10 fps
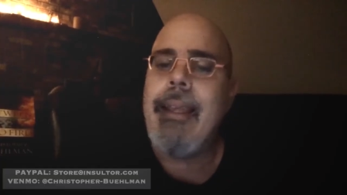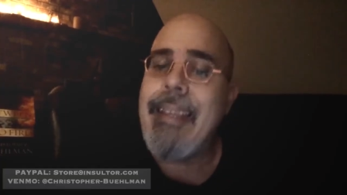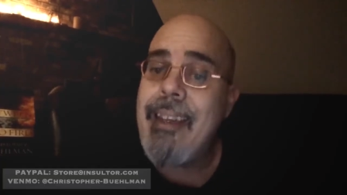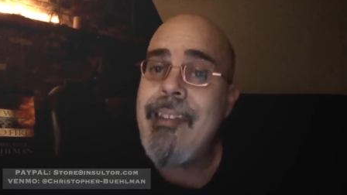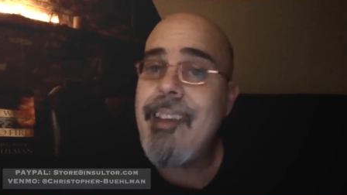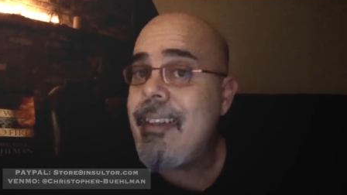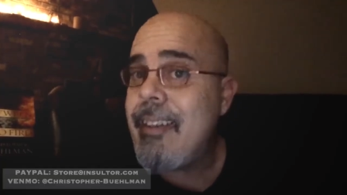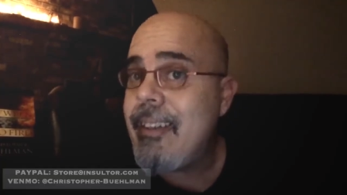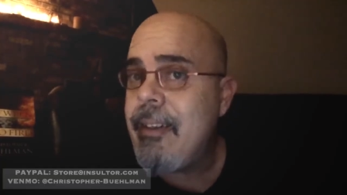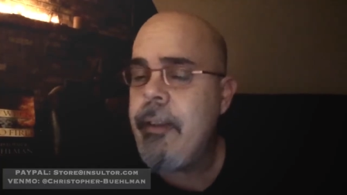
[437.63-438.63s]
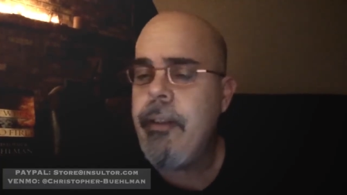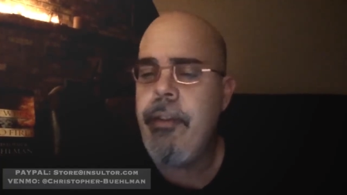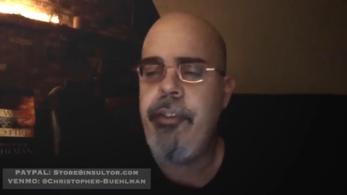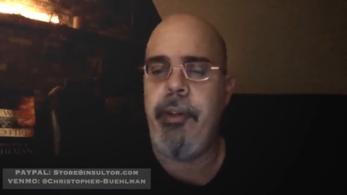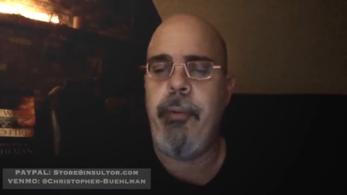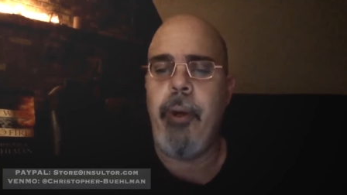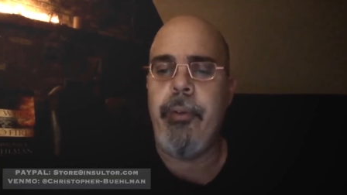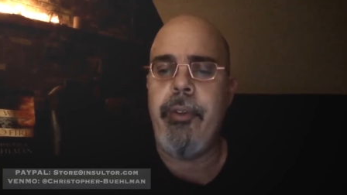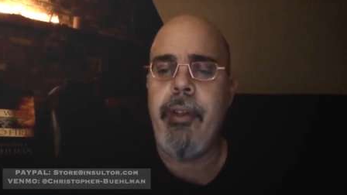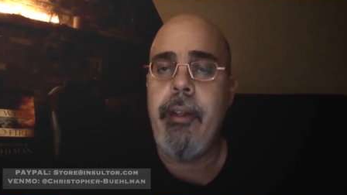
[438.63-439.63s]
"Yes, I did," she
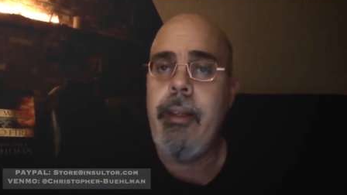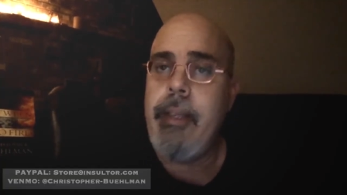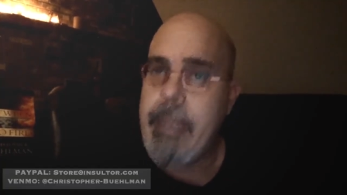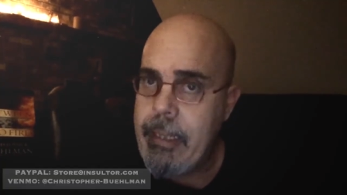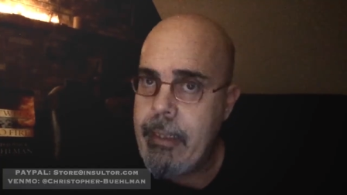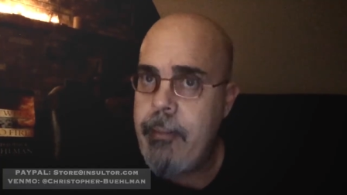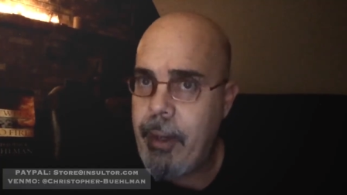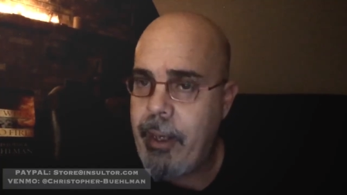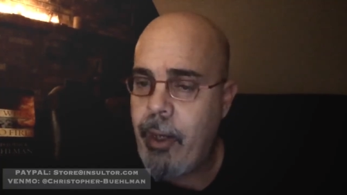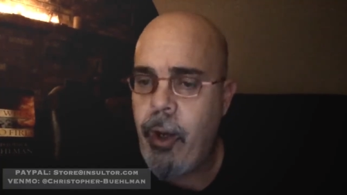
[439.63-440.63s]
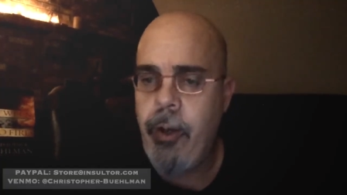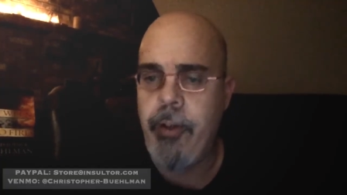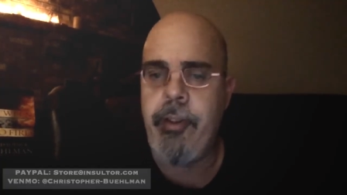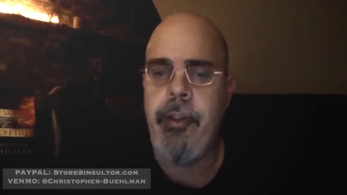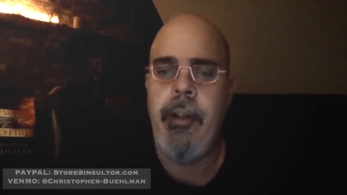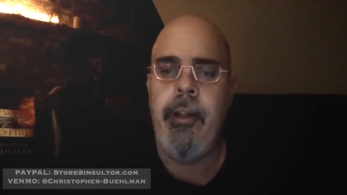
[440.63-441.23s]
wrote, "in my heart."